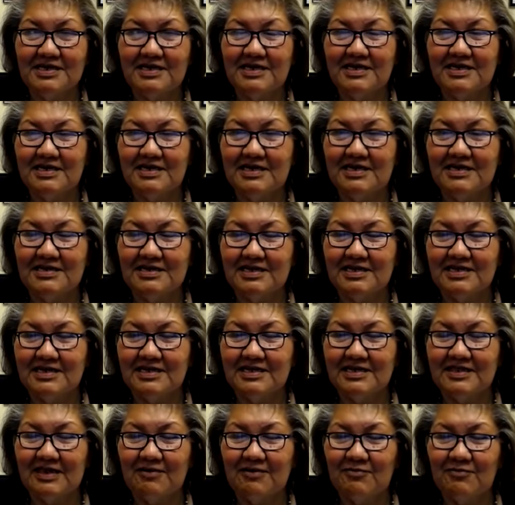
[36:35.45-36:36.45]
And
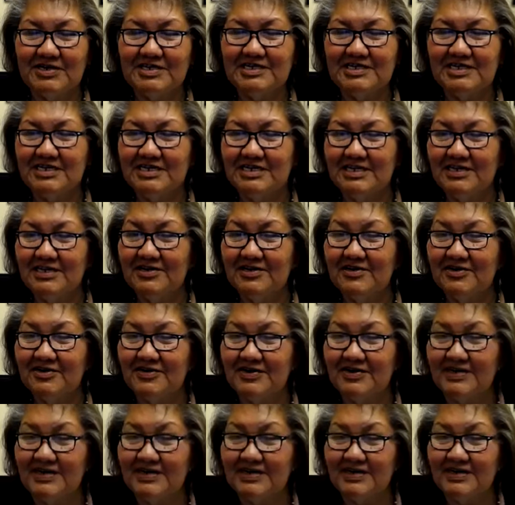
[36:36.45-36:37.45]
uh, they went to
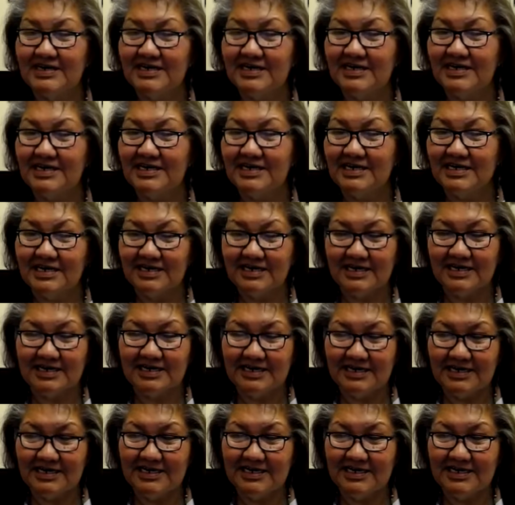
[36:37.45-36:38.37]
dinner, and he uh,